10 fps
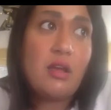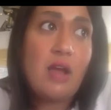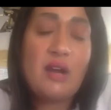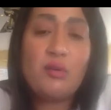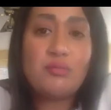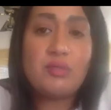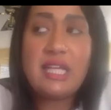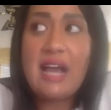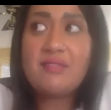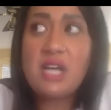I don't
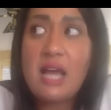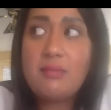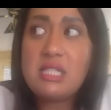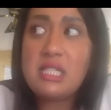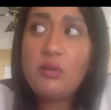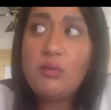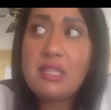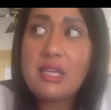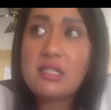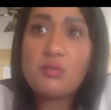really have time to deal
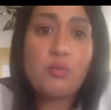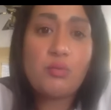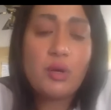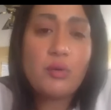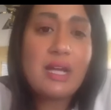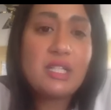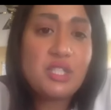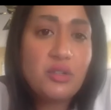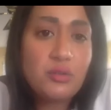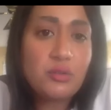with this. What do I
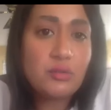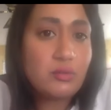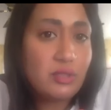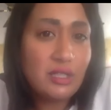do?